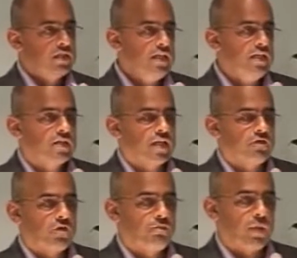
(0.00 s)
key
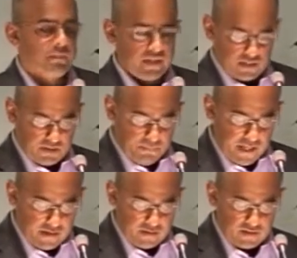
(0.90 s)
type of public
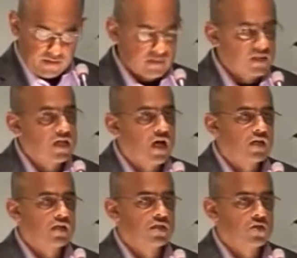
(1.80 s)
space is the
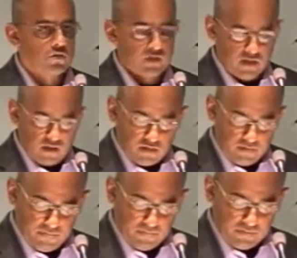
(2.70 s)
garden courtyard,
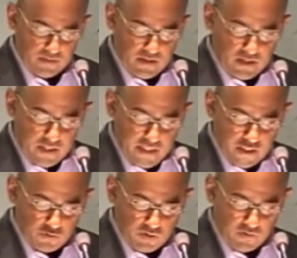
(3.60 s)

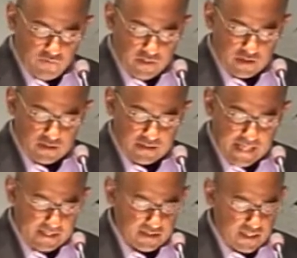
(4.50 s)
each one of which is
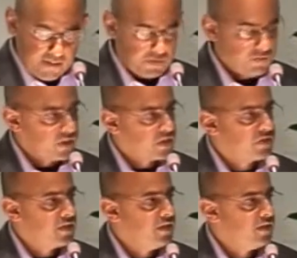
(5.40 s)
landscaped with
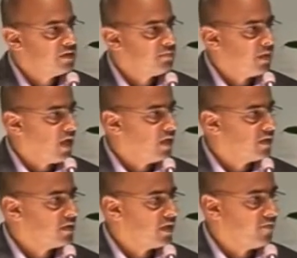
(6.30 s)
trees,
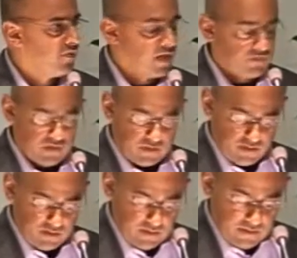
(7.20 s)
plants, and flowers,